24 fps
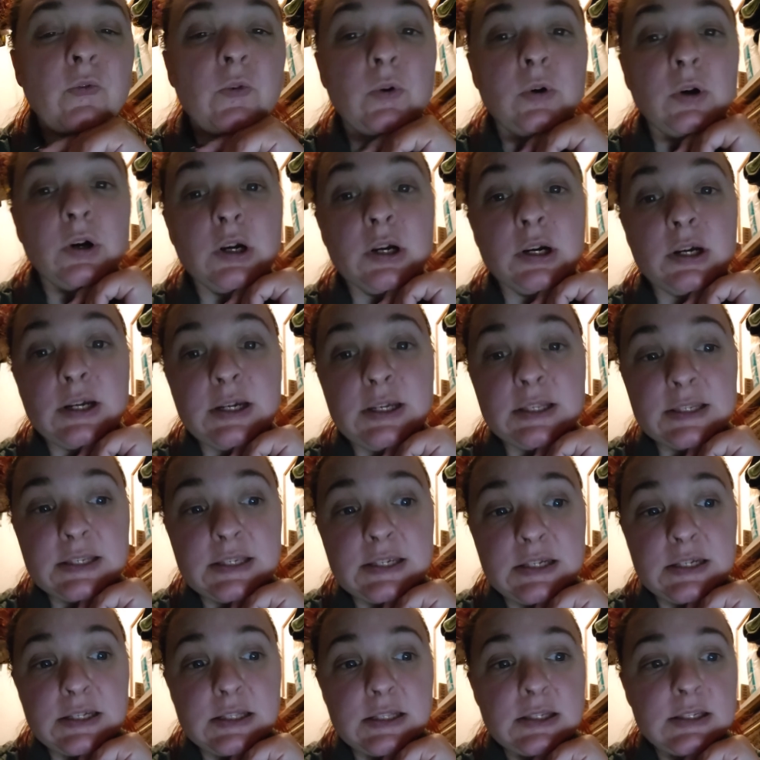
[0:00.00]
For
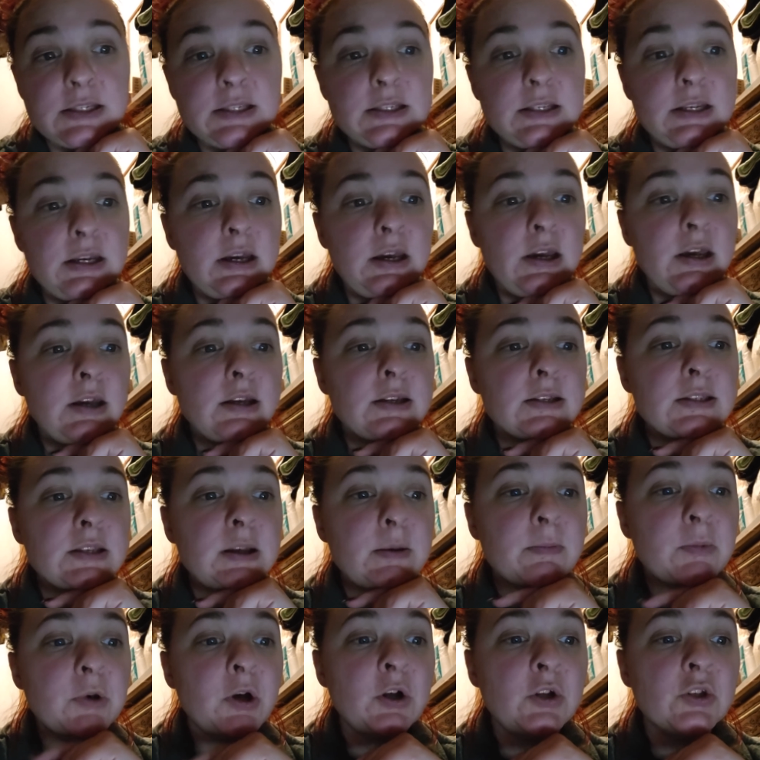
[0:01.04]
instance,
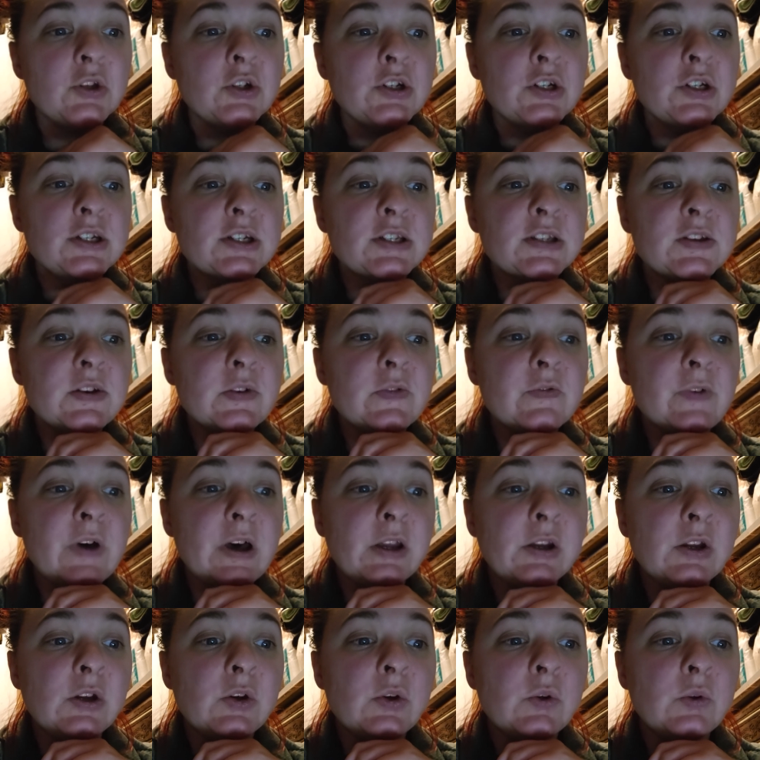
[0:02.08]
some cultures
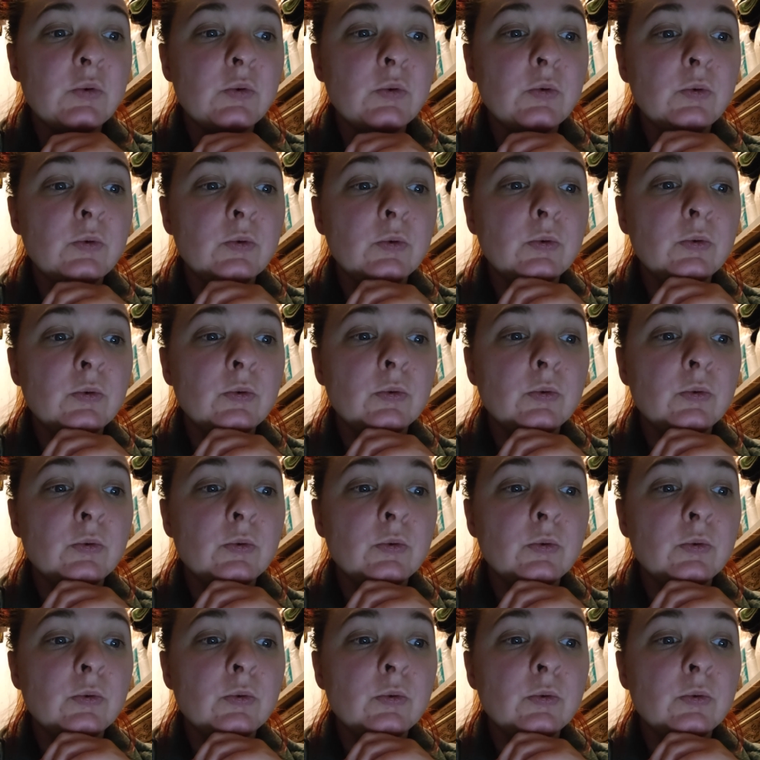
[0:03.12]
value